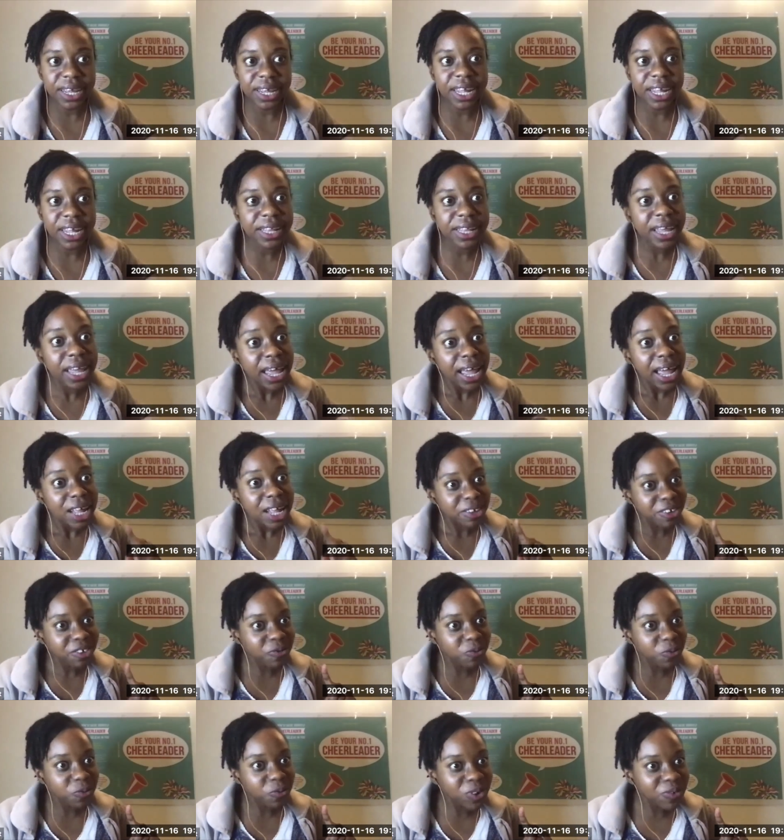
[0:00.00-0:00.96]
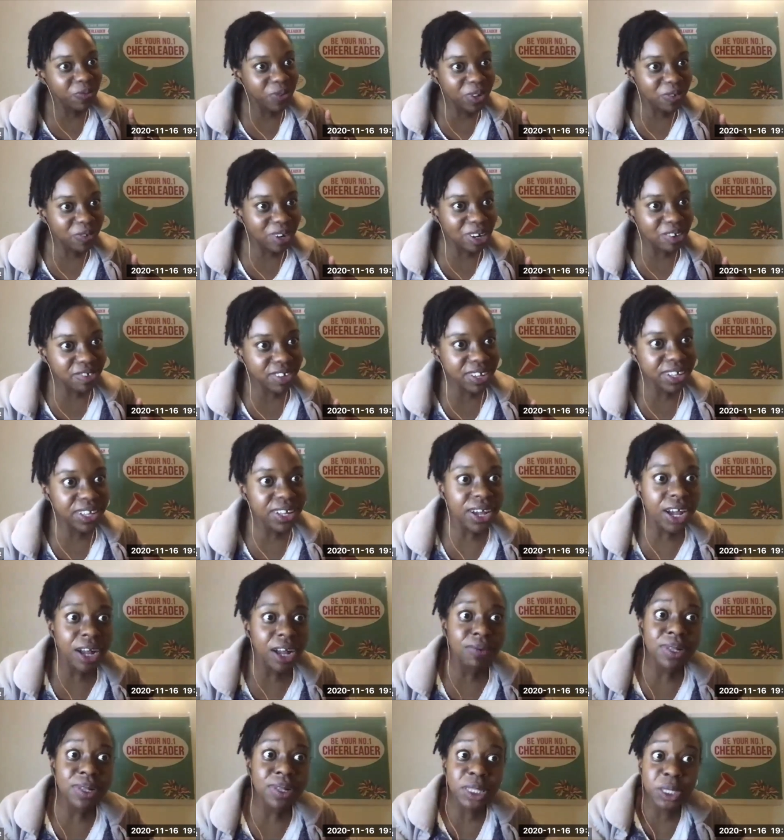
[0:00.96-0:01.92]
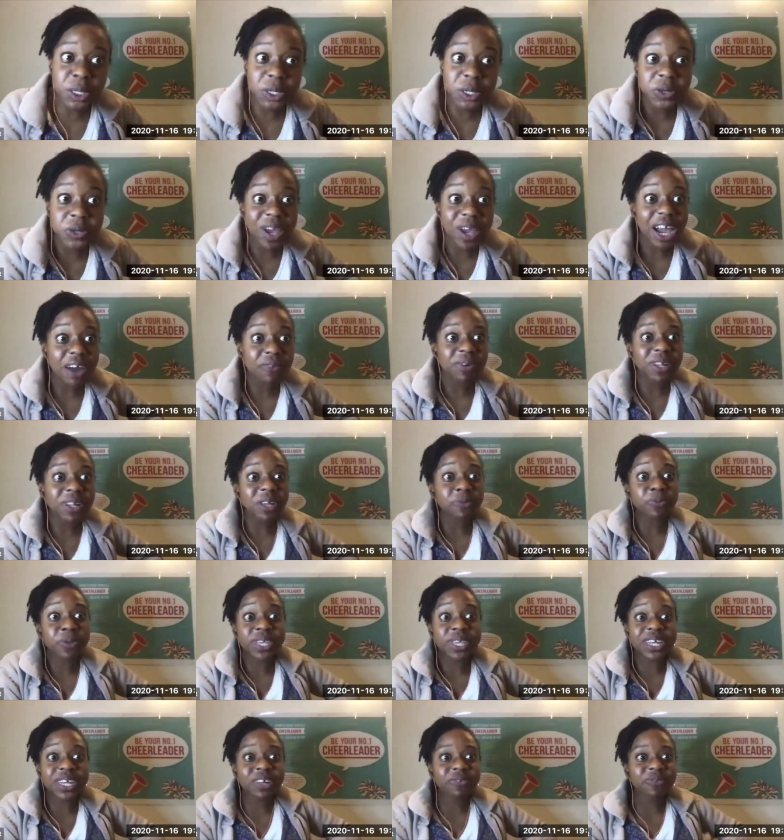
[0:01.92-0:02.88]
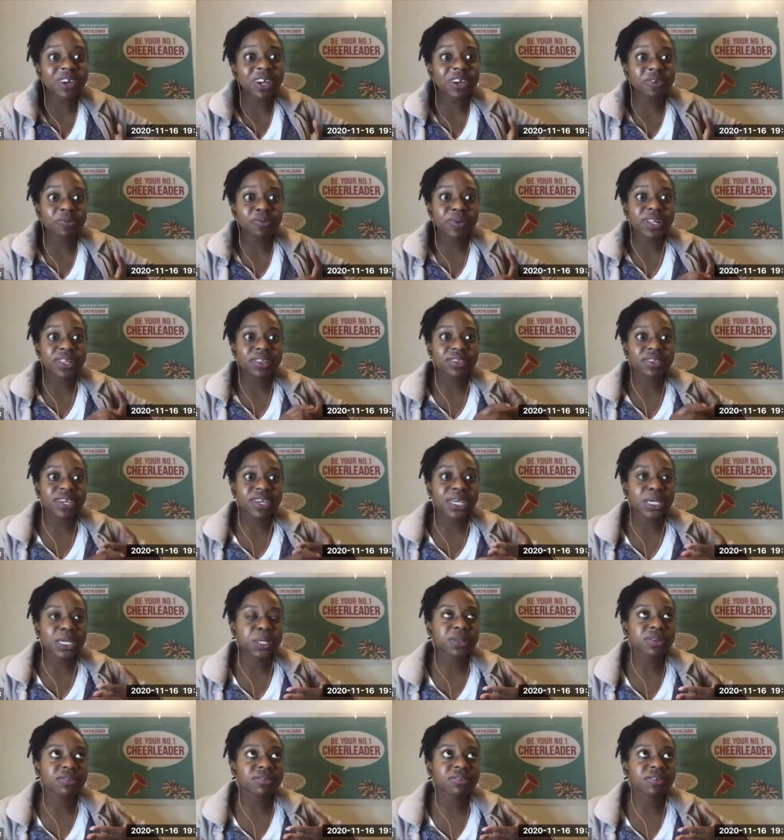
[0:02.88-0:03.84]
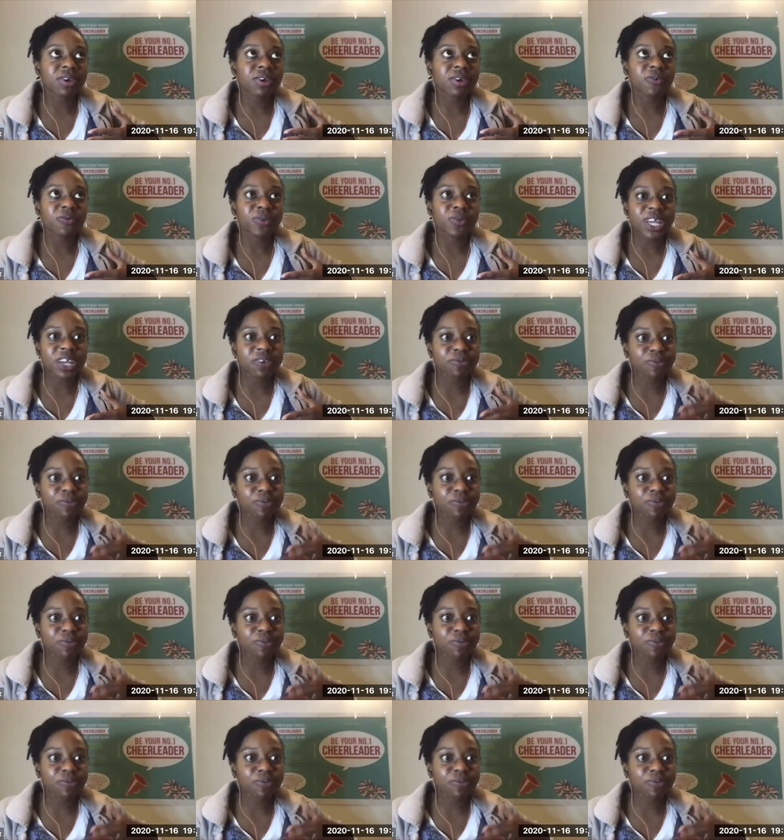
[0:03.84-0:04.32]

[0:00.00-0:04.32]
and just one final question. Um, do you yes. have any particular recommendations of like